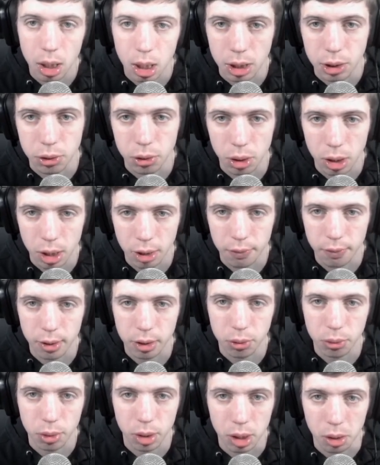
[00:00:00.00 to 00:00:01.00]
enjoy this
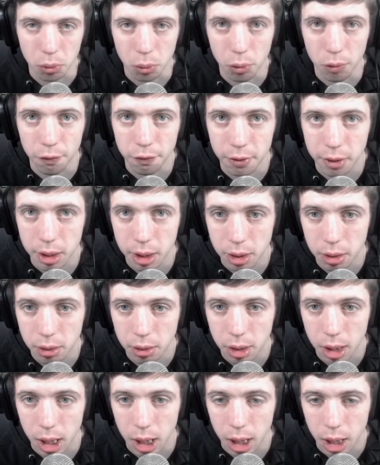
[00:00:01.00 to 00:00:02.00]
video, and hopefully
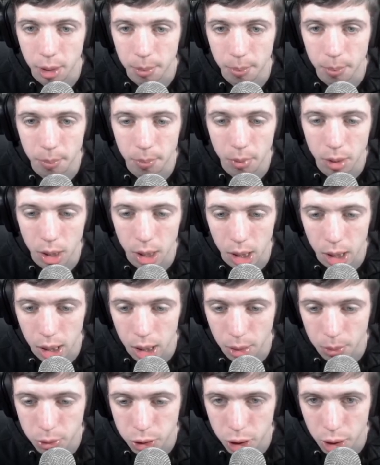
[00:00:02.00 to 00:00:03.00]
it
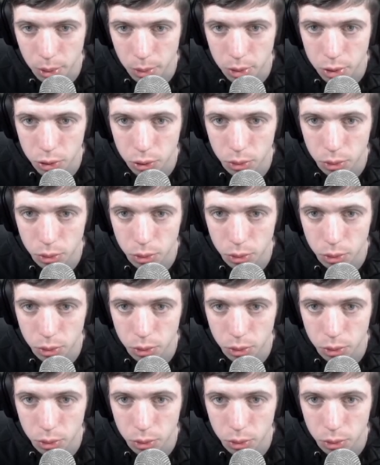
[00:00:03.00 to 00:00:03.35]
helps you out.